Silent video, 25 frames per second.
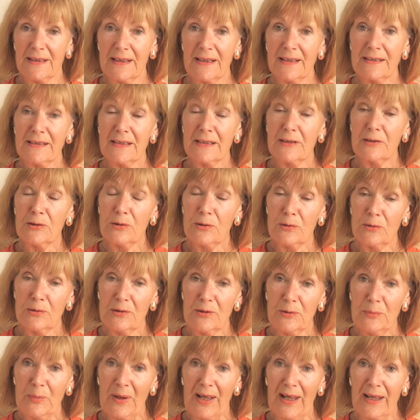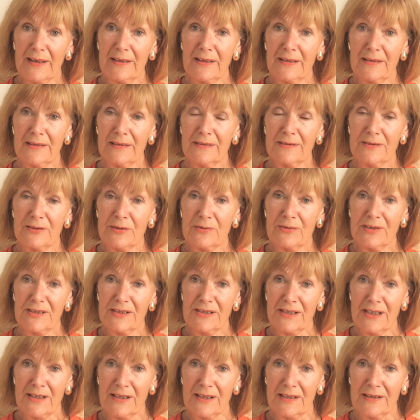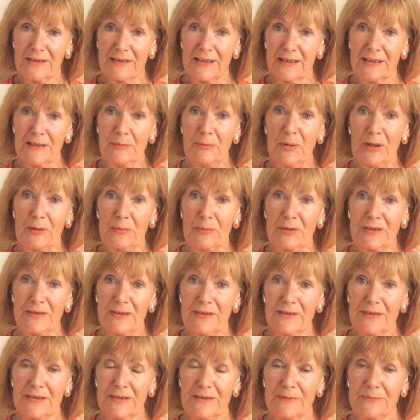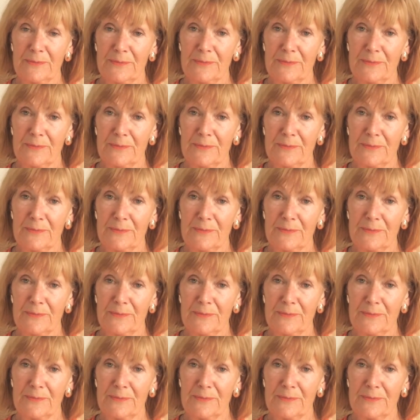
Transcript: And I'll call you back to return in a moment.